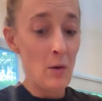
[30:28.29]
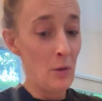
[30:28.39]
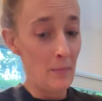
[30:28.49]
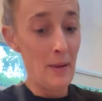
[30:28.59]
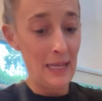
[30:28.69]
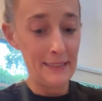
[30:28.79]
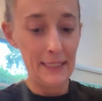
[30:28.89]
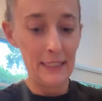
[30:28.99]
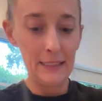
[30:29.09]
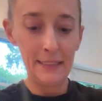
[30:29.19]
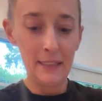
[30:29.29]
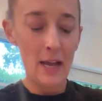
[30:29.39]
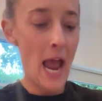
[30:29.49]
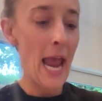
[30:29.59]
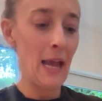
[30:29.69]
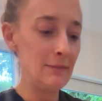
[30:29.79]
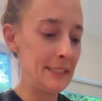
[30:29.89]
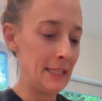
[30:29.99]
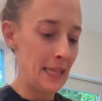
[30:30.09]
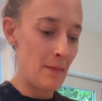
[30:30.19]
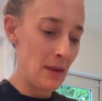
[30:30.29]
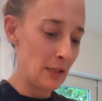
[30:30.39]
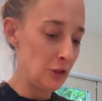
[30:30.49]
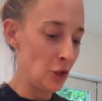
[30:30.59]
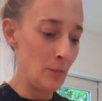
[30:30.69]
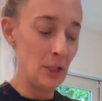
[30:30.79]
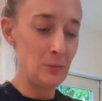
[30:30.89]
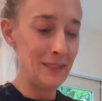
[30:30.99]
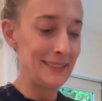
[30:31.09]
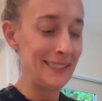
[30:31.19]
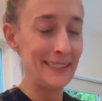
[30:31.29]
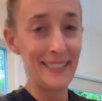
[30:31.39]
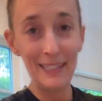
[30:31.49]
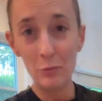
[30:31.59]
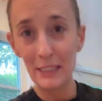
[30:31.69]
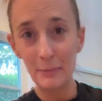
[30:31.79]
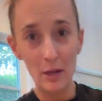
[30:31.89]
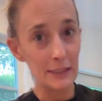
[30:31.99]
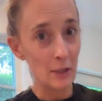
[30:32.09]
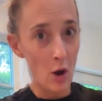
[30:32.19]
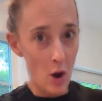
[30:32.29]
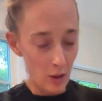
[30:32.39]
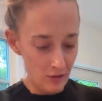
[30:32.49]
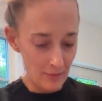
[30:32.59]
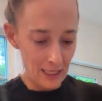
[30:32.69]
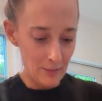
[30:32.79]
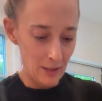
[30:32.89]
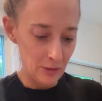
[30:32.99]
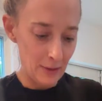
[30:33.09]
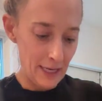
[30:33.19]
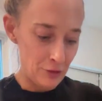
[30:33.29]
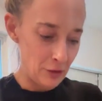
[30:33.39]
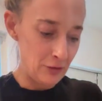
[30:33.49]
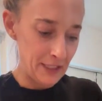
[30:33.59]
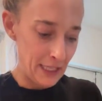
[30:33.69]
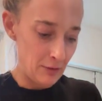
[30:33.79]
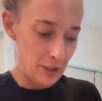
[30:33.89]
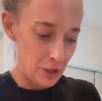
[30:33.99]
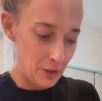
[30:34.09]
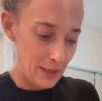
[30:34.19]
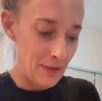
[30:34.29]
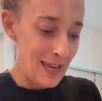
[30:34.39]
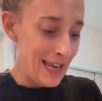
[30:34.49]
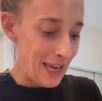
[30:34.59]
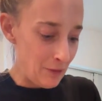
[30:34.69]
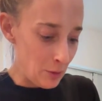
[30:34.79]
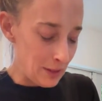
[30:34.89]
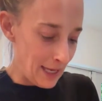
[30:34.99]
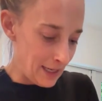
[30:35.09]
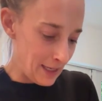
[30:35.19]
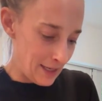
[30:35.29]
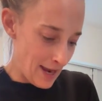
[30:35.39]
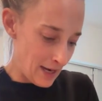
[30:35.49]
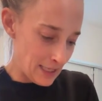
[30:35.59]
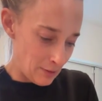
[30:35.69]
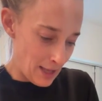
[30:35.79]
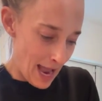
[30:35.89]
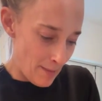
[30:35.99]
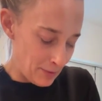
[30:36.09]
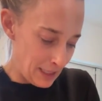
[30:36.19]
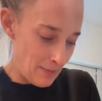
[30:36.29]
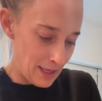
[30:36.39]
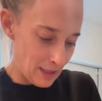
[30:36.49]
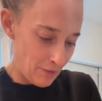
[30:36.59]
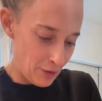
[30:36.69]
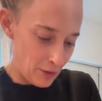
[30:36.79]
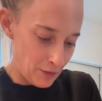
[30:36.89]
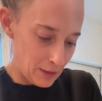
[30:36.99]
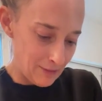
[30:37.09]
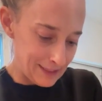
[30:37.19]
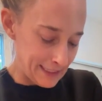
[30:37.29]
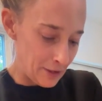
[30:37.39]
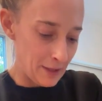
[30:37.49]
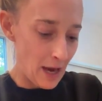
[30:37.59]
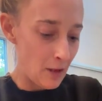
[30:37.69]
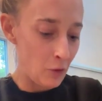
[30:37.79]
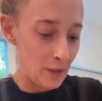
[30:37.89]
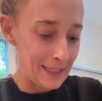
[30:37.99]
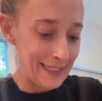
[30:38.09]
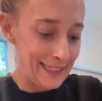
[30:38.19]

We're besties. I have sent that man so much business. He responds to all of my emails when I introduce anyone to him. If you would like a connect, I will happily make that for you if you live in Southern California.